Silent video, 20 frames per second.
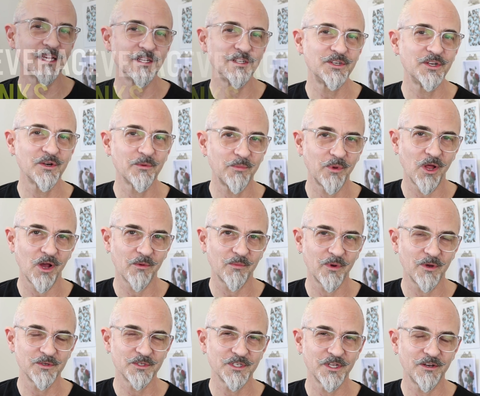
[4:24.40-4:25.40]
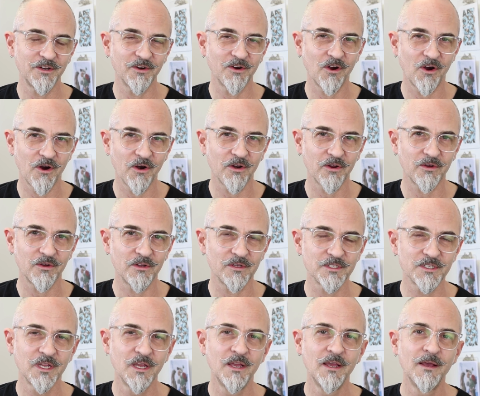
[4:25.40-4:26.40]
into your blog posts and your
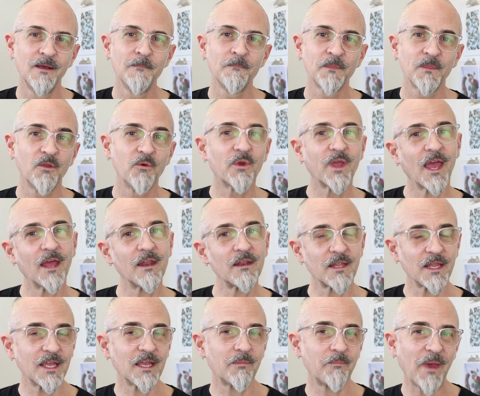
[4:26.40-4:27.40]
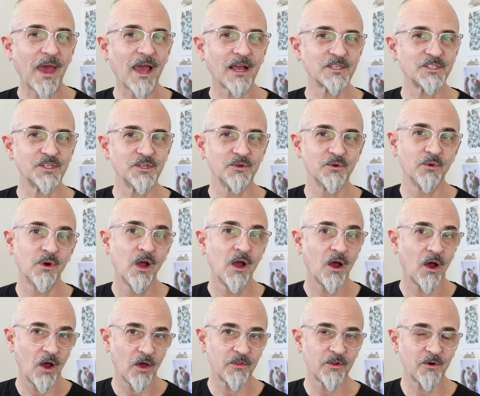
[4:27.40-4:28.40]
articles. You can link back to
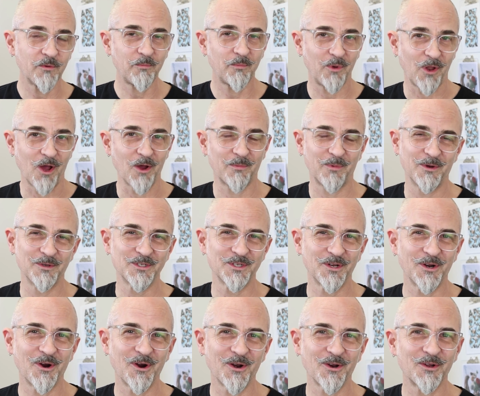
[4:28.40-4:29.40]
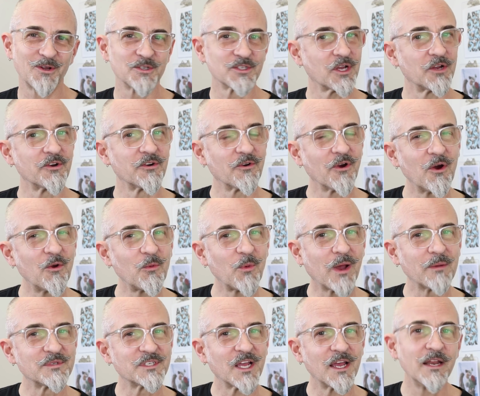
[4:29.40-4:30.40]
other blog posts and articles on your own
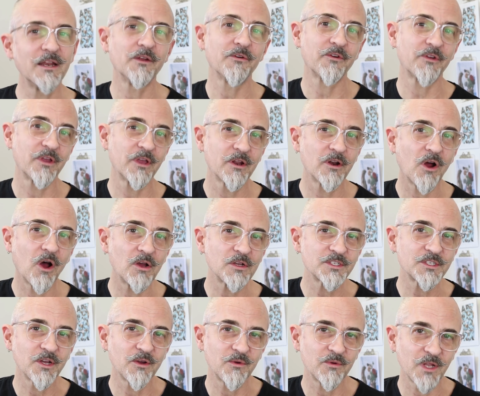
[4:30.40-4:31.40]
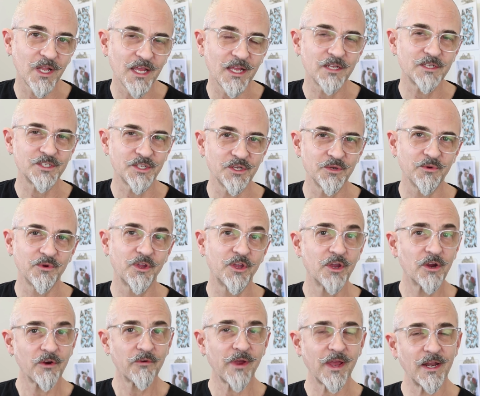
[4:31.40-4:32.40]
website, or you can also link to
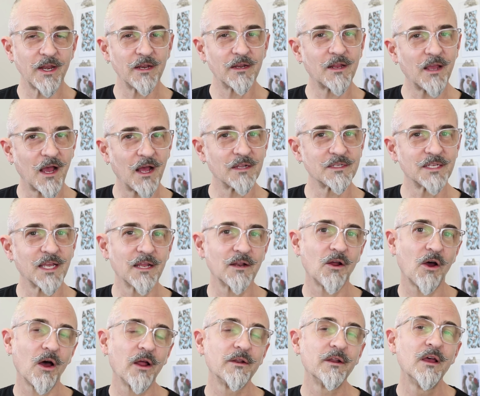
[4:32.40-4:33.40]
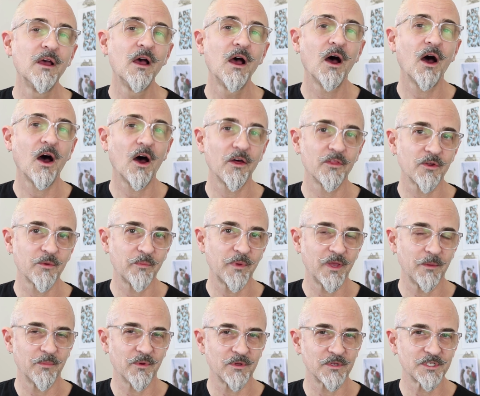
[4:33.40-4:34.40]
curated content on other
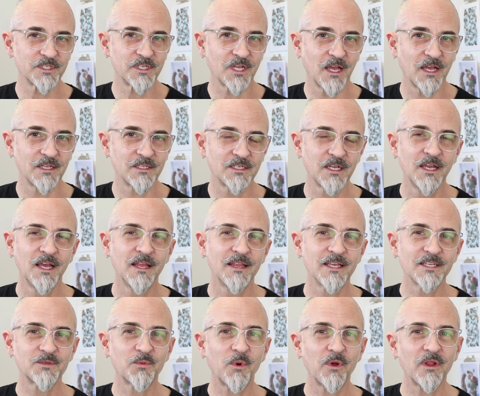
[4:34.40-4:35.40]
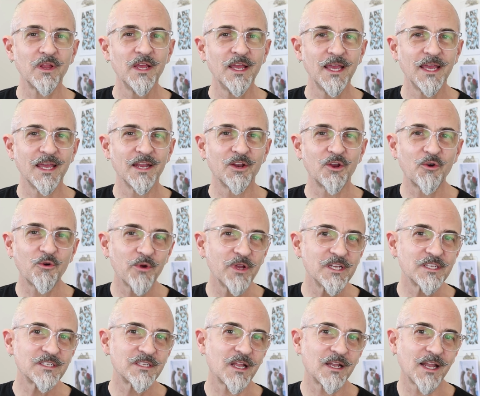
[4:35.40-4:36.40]
people's sites. This will
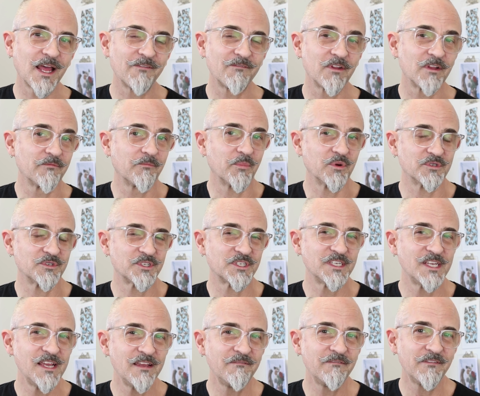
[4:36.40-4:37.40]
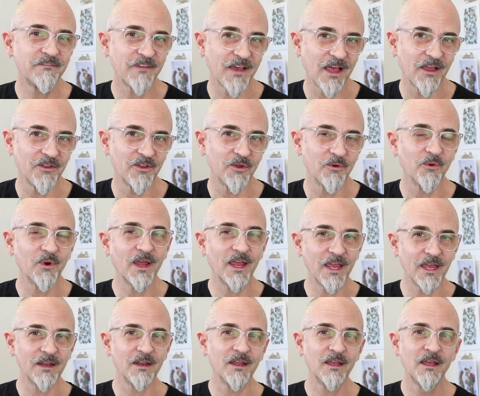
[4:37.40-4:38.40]
increase the level of perceived value
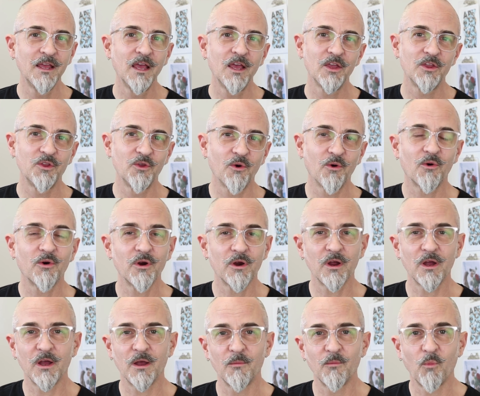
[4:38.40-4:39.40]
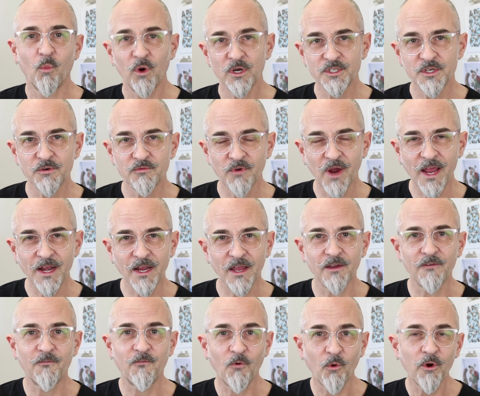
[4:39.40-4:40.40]
in your what you're
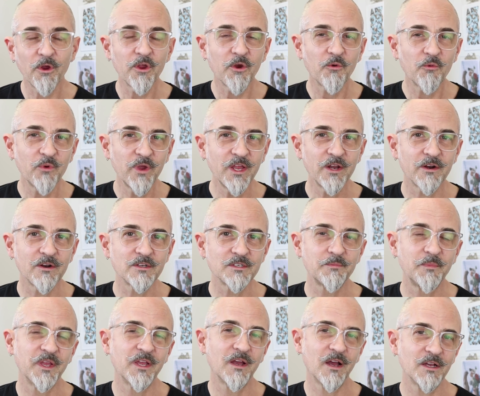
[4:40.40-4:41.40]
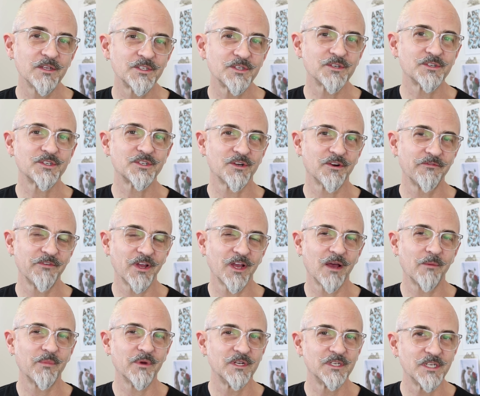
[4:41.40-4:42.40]
writing for your readers because you're serving
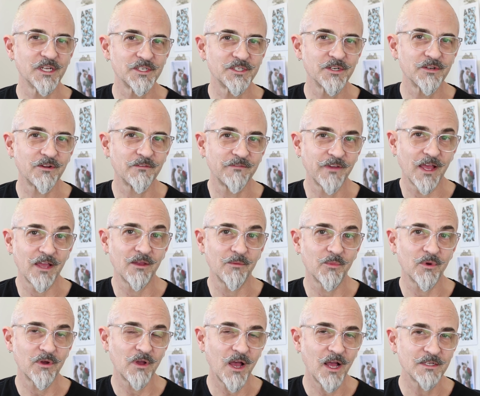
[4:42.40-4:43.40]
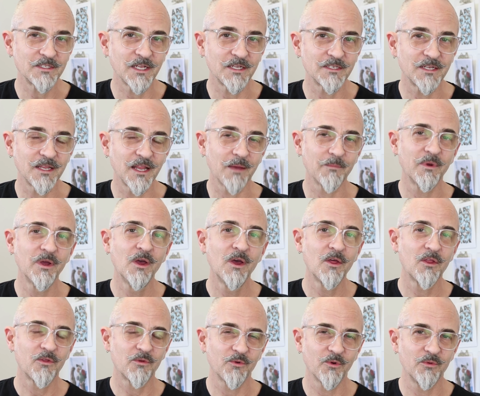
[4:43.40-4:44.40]
up additional valuable content to them
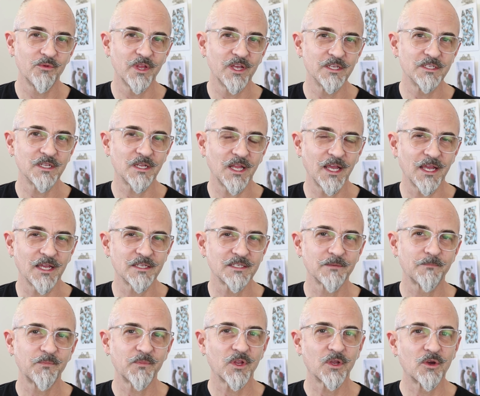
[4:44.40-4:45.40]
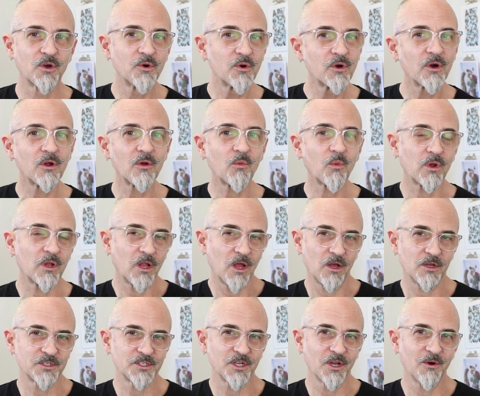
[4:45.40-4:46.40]
through these links. Google will
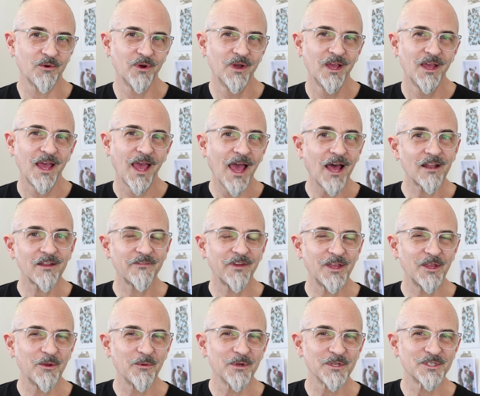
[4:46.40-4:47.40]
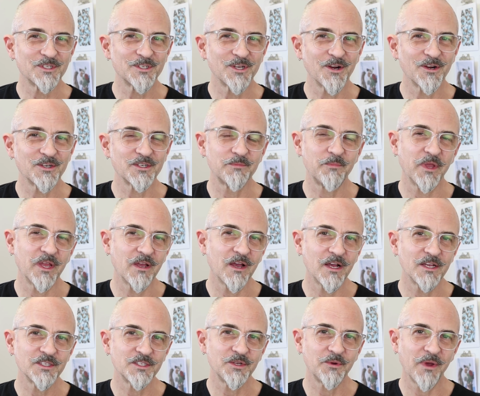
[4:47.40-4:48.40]
also elevate you in search
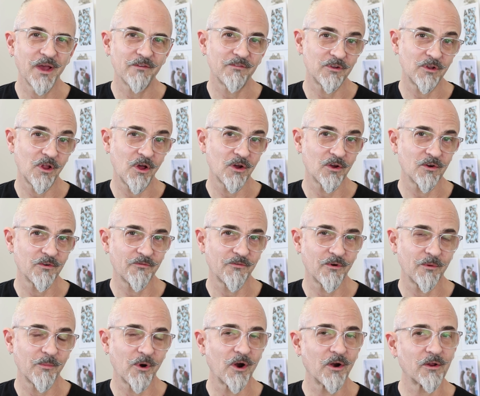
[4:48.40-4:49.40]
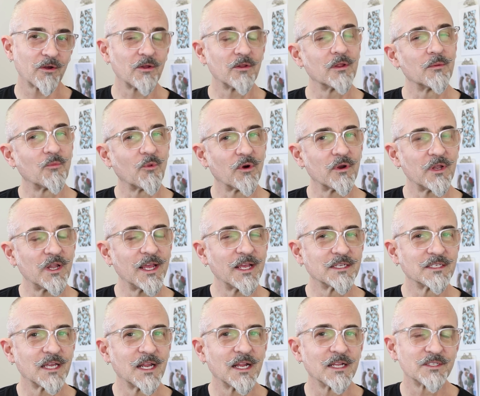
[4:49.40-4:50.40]
because you have a longer form article and more
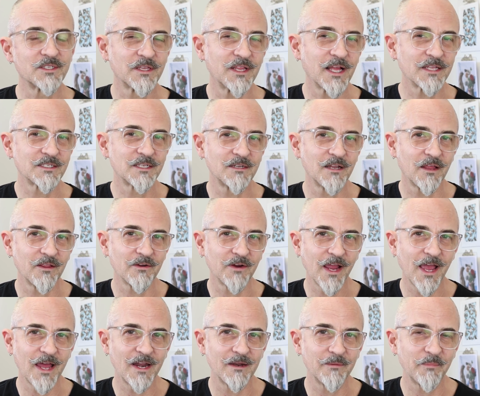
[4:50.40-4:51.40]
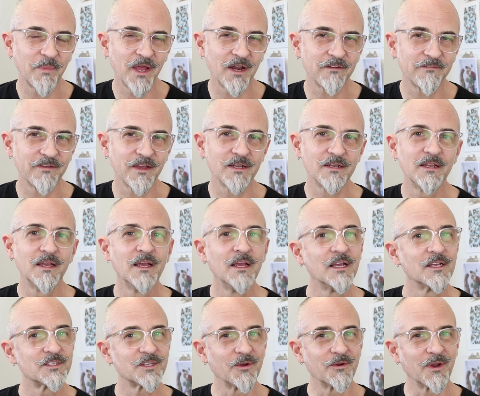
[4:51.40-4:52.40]
links in it. So that's another added benefit.
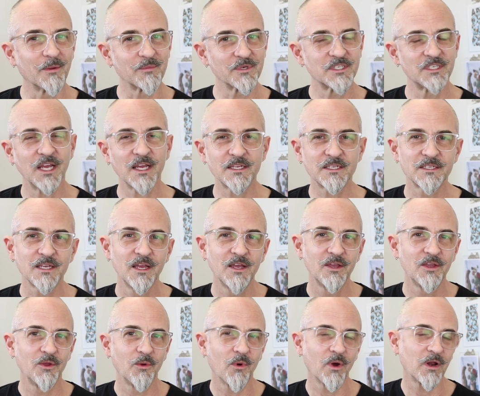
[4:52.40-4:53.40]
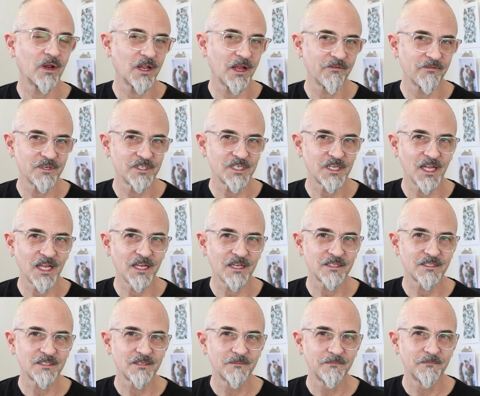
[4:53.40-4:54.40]
So number 6, you want to leverage
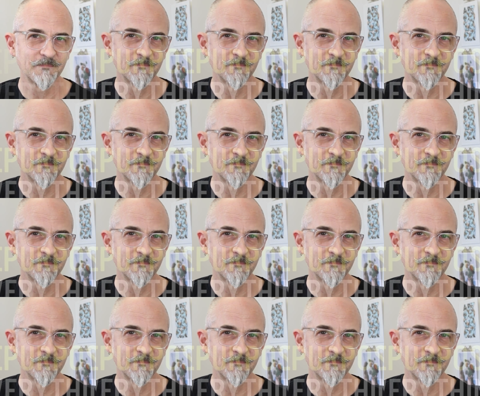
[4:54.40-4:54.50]
links.